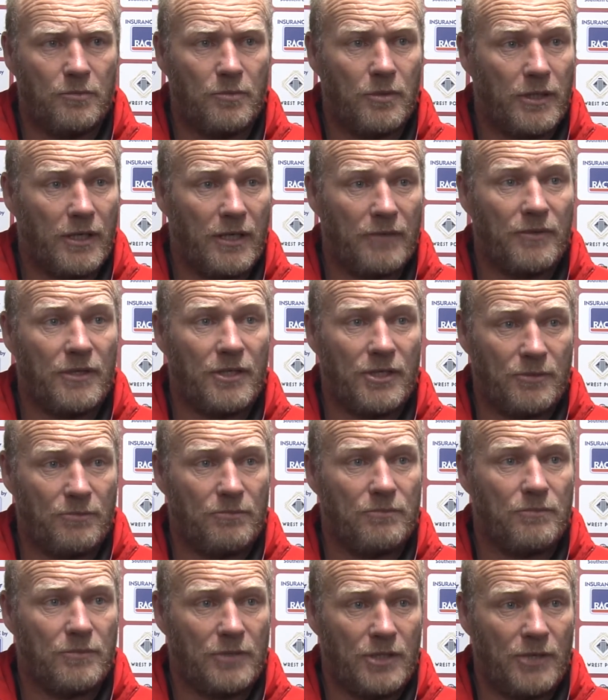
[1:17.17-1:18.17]
being able to keep
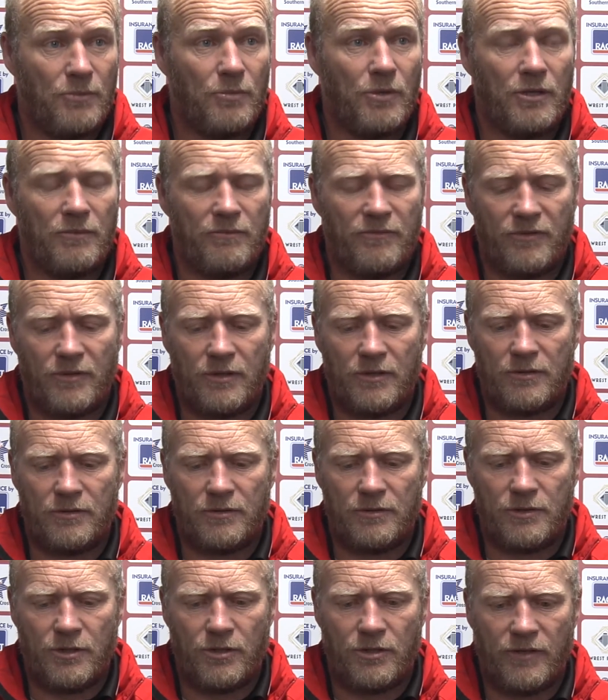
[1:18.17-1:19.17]
keep with them for the
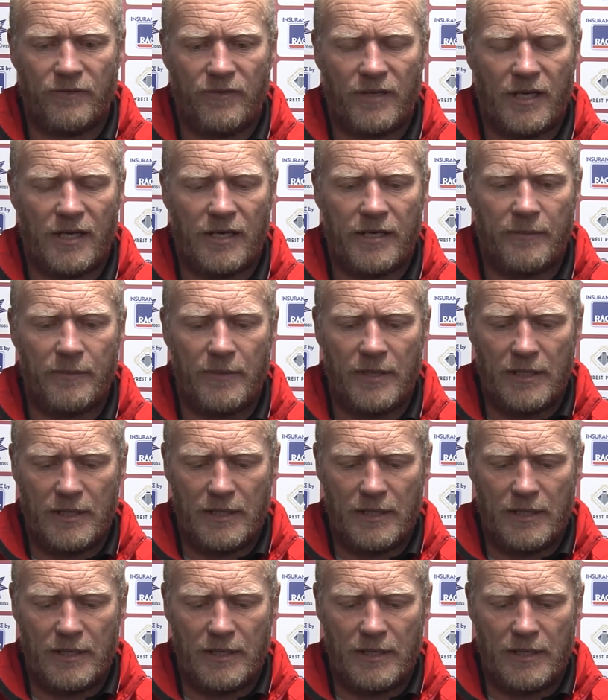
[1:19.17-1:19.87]
journey of the game.